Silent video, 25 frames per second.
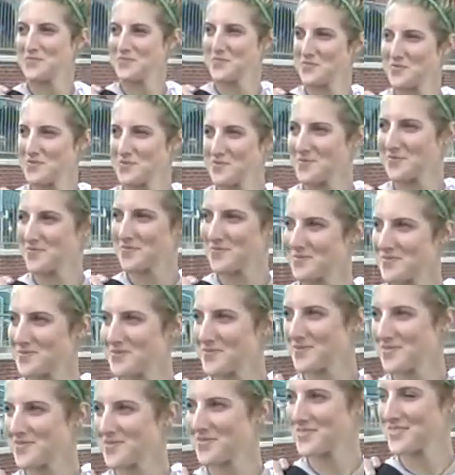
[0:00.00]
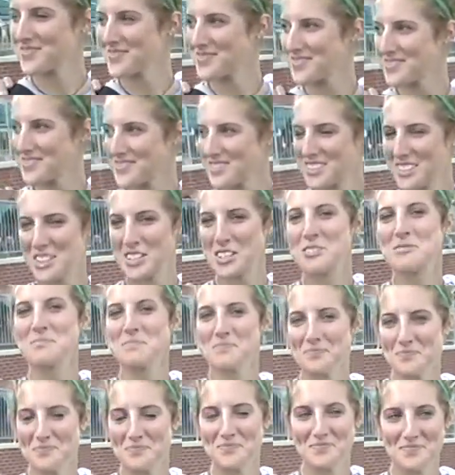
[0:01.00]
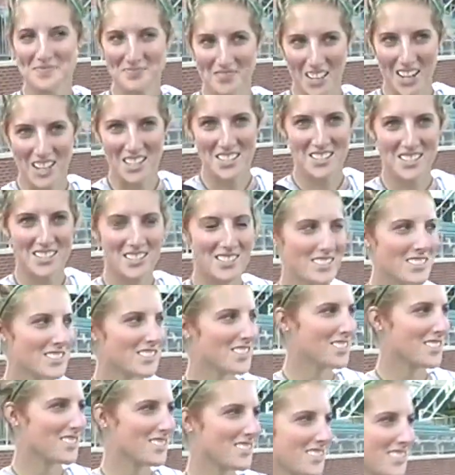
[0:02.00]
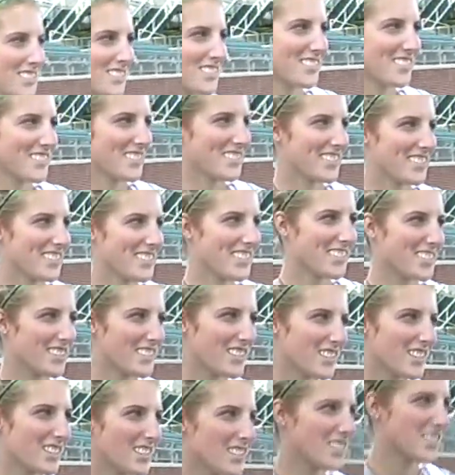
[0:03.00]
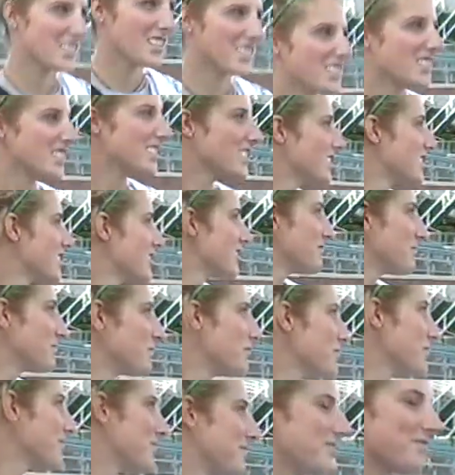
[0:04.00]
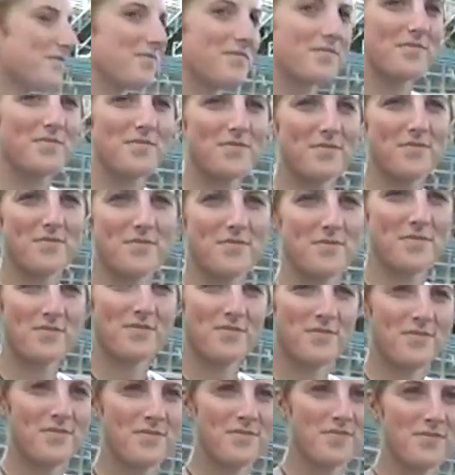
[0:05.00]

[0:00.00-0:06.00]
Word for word: thing's still uh, She's a trainer. I'm sorry. Where's Muncie at? They took their jerseys off. I.